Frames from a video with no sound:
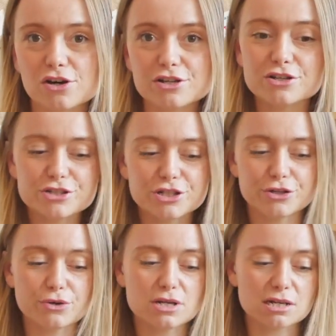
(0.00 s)
on
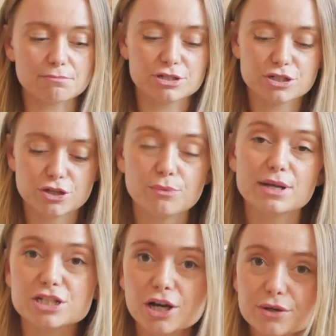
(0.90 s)
to number two,
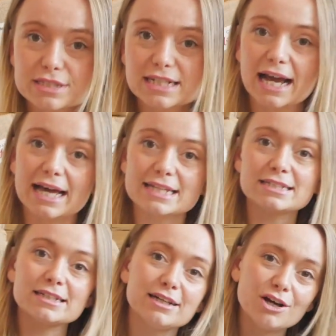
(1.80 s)
which goes in
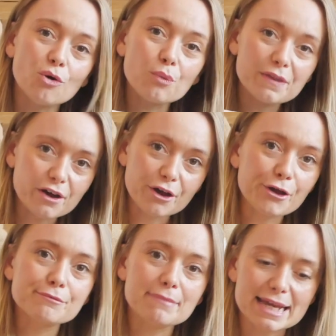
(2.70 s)
hand with a
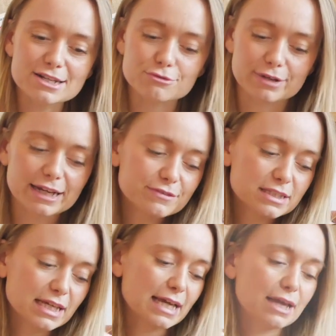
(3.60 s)
homemade wreaths.
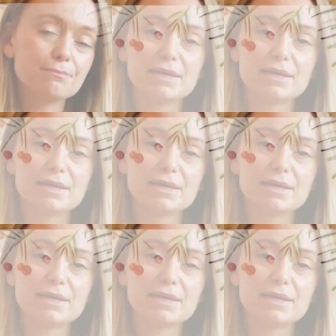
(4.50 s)
It can